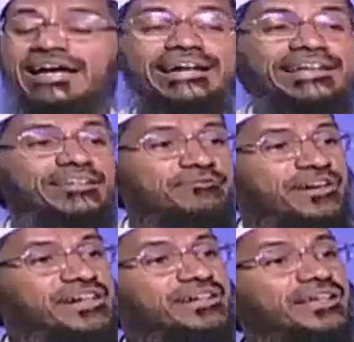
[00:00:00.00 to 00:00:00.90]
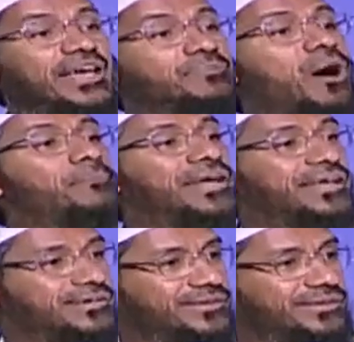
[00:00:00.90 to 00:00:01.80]
It is different in Bombay.
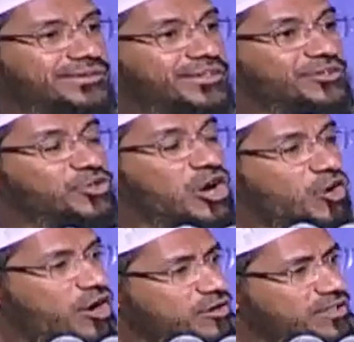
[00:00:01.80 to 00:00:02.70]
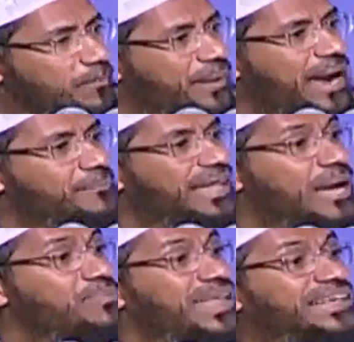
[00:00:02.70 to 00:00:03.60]
So according to the prime
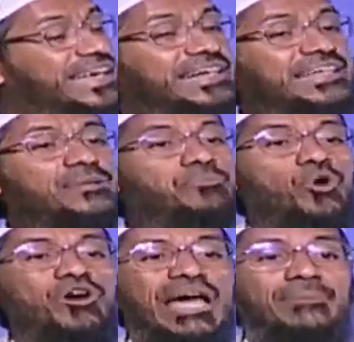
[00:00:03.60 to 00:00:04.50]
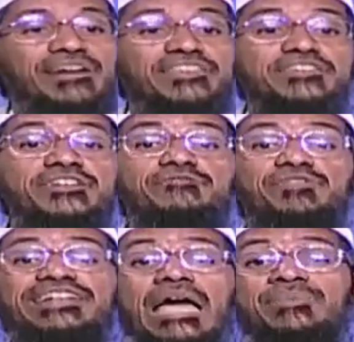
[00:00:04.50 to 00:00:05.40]
time, they cater the program and they shift the
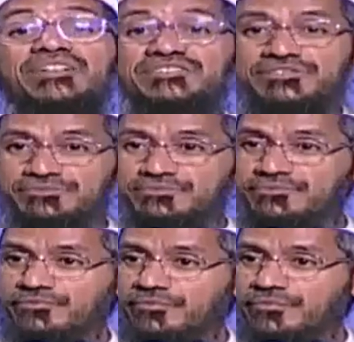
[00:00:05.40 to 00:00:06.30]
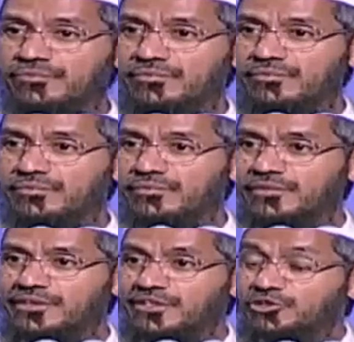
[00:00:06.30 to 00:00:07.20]
timings.
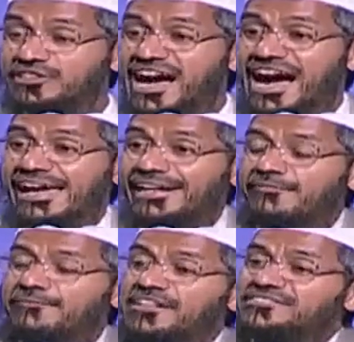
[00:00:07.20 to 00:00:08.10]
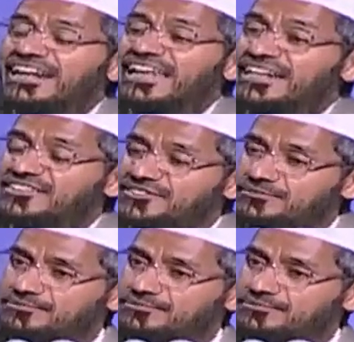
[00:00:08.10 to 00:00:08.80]
So they hire different satellites.